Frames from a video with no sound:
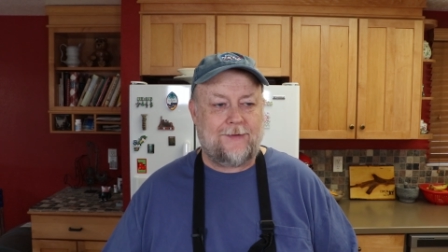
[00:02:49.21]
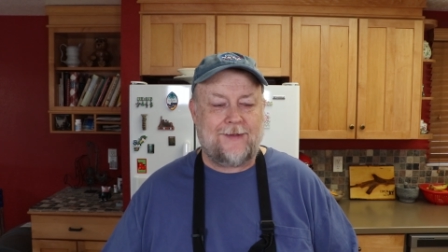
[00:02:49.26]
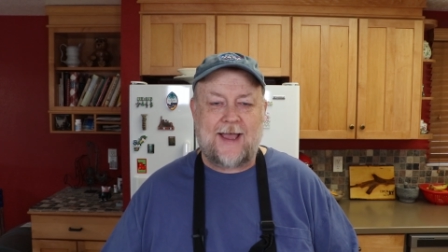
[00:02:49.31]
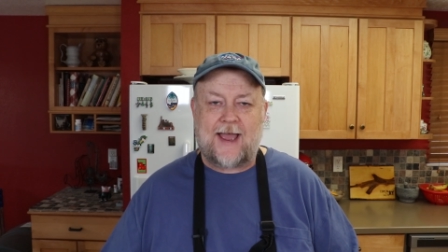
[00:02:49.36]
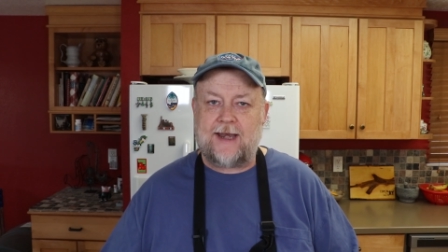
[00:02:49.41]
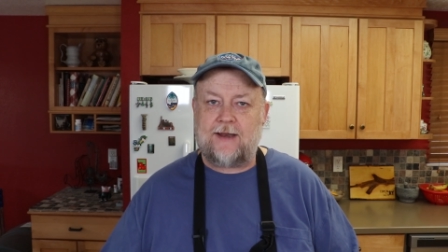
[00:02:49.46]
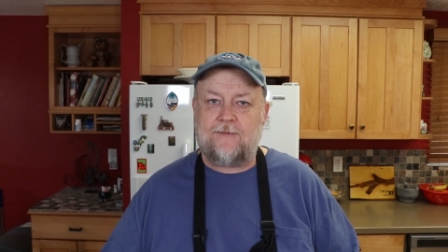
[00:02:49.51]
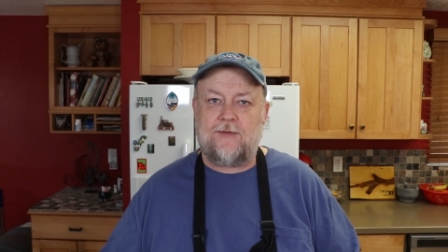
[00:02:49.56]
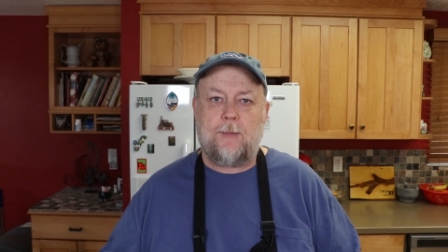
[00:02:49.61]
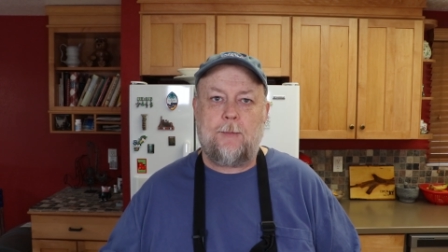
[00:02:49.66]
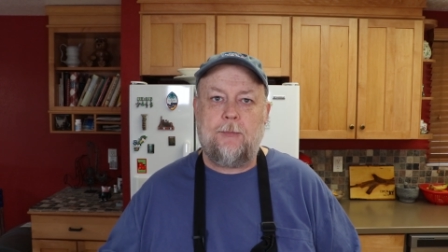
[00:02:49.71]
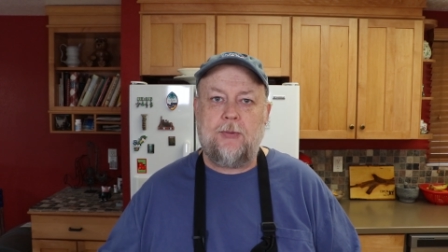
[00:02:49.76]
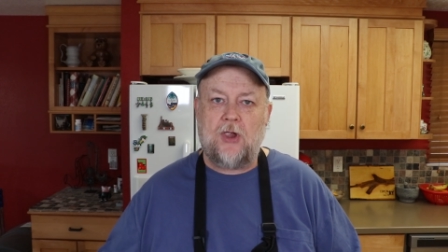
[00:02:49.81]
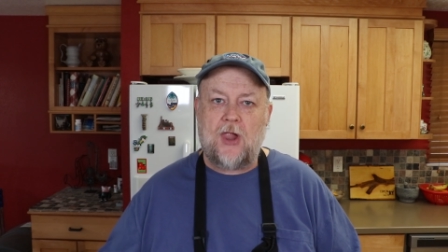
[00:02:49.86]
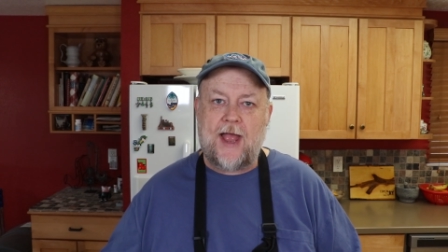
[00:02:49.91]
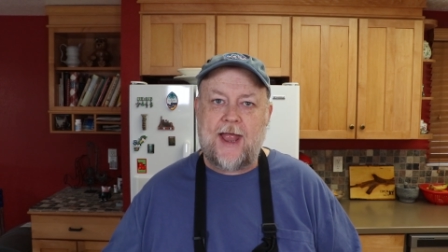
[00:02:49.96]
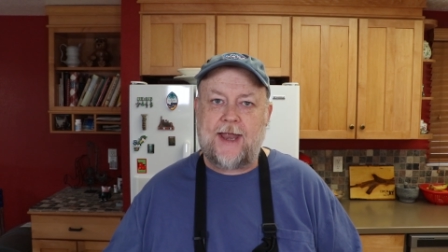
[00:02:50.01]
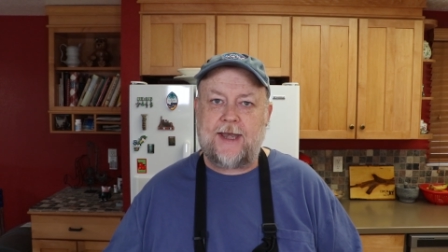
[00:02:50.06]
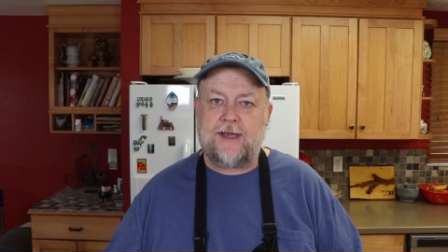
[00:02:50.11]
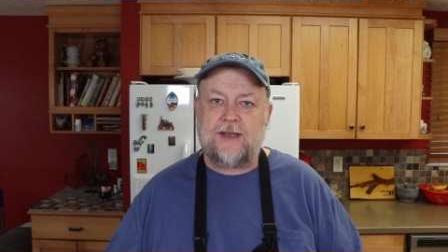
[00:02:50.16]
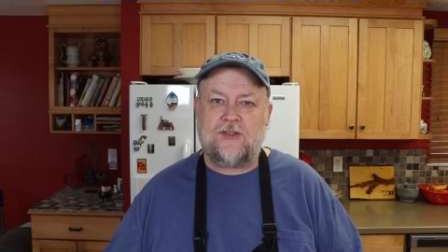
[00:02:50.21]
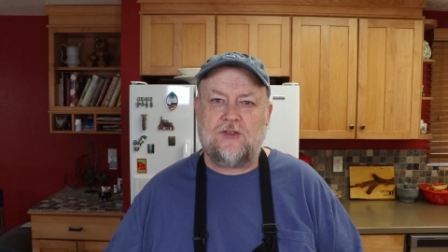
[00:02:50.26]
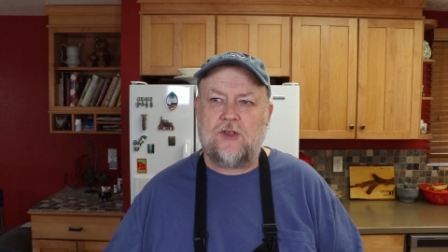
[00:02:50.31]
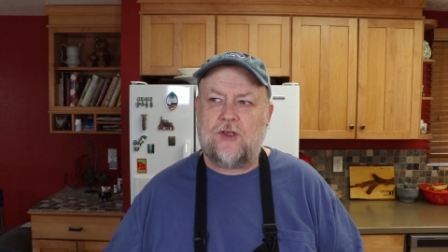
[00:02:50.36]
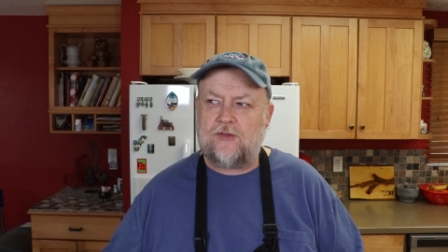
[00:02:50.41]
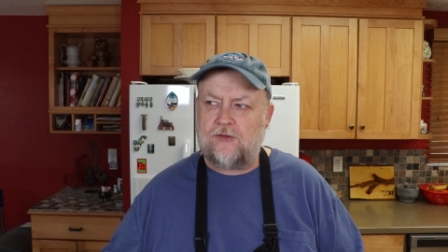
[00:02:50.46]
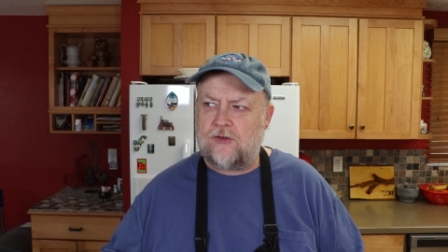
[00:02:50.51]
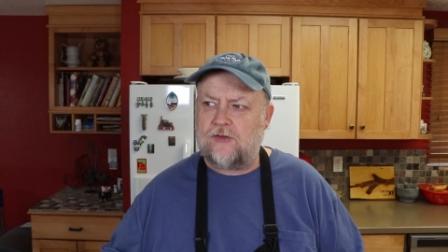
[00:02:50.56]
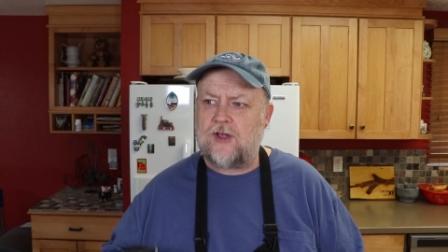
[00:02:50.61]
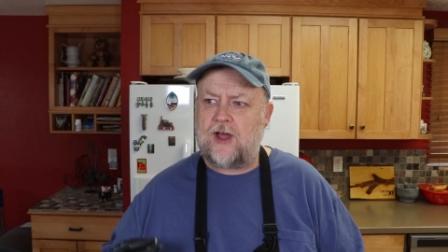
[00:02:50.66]
It's kind of a blend. It's,
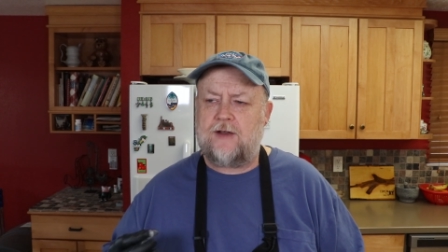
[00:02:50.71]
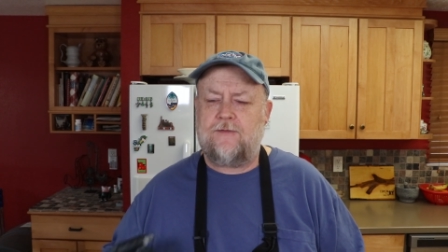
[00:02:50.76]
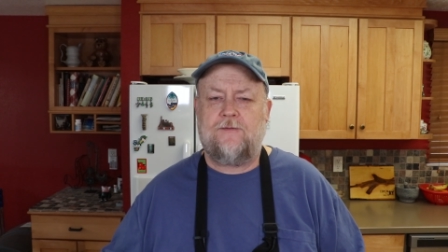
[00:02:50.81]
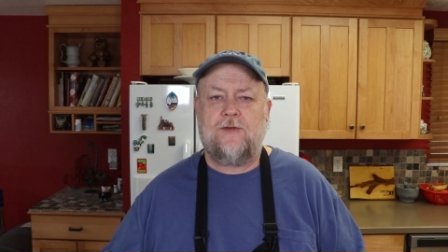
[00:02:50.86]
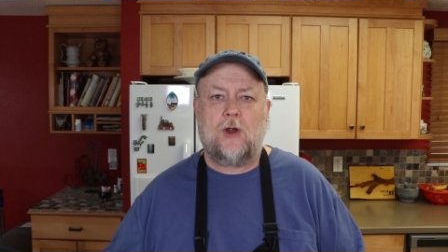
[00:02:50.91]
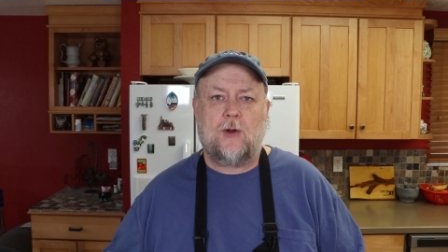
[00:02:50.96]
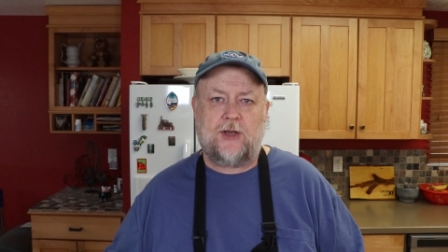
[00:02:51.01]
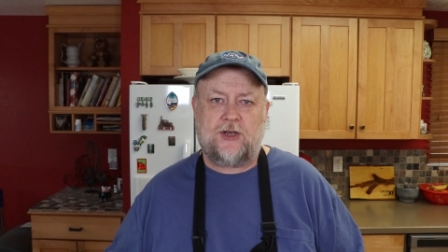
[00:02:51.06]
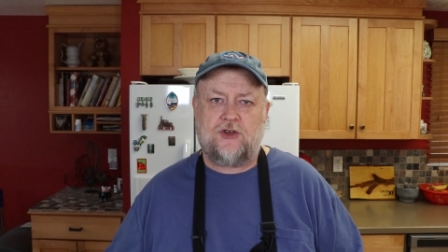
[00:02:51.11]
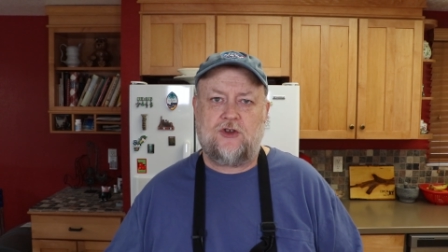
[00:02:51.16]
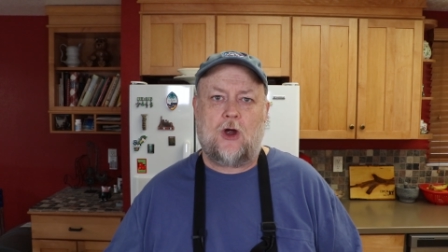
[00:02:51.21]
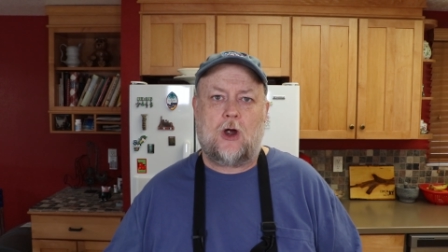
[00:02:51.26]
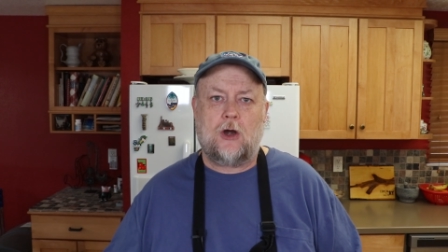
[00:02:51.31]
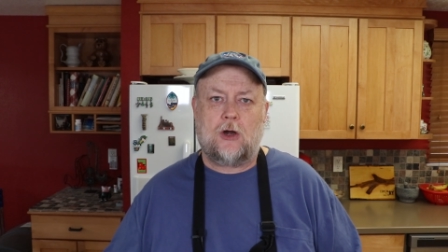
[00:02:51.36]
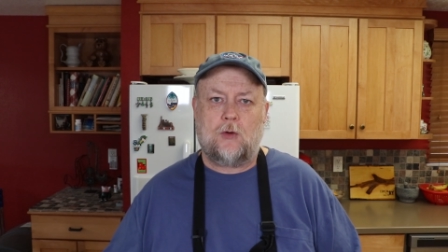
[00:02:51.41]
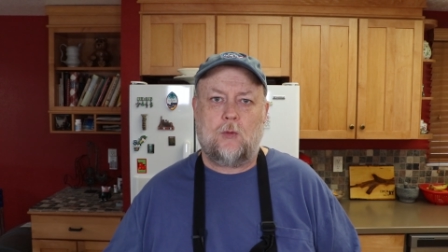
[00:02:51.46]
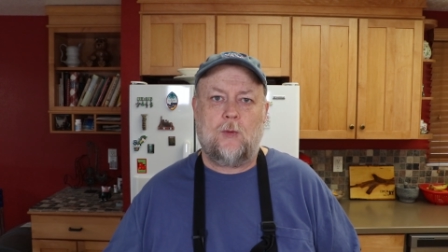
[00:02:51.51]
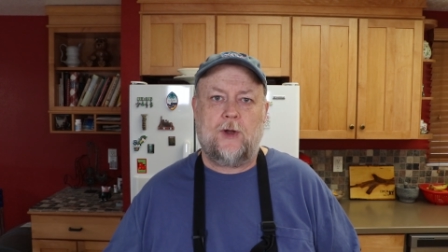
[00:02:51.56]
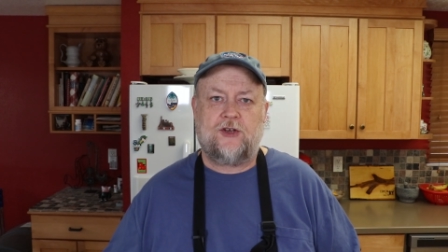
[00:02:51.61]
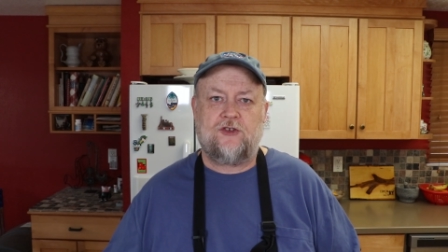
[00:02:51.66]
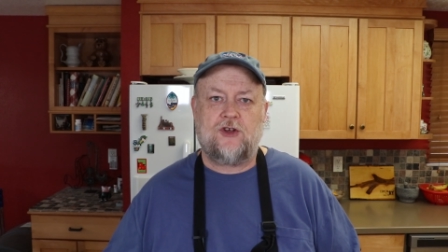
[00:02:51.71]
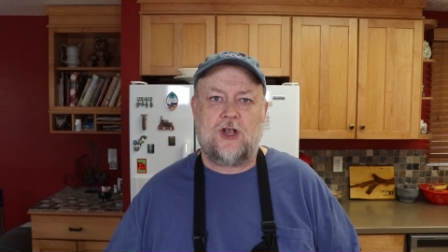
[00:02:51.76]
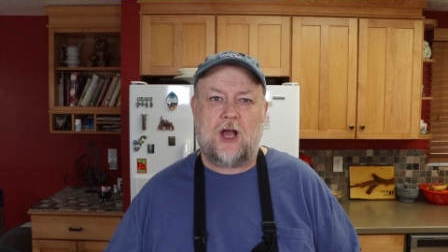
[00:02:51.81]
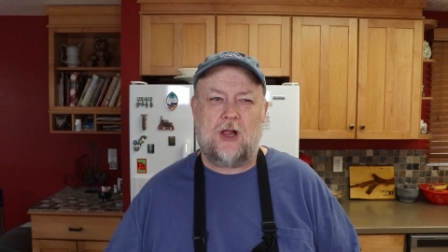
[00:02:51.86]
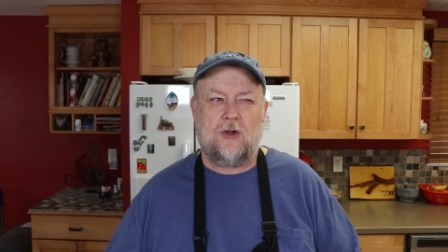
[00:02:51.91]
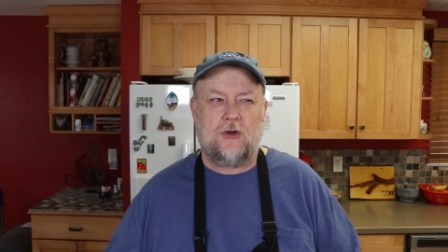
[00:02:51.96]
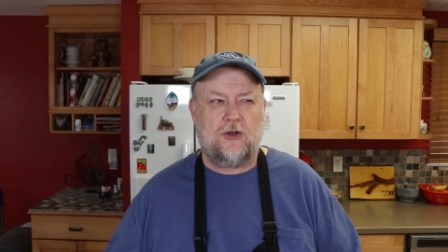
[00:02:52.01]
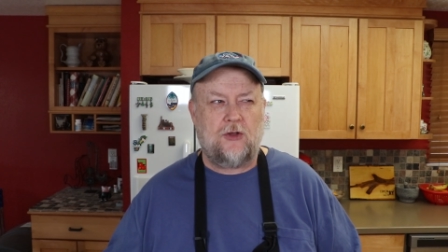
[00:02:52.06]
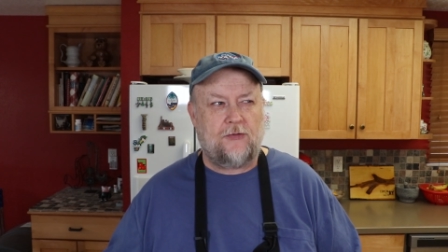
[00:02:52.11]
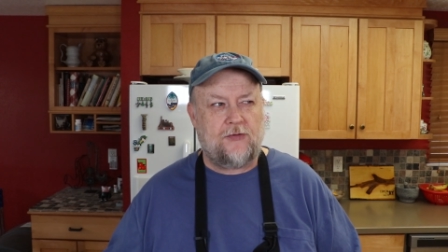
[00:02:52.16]
it's just got a very dark, rich color.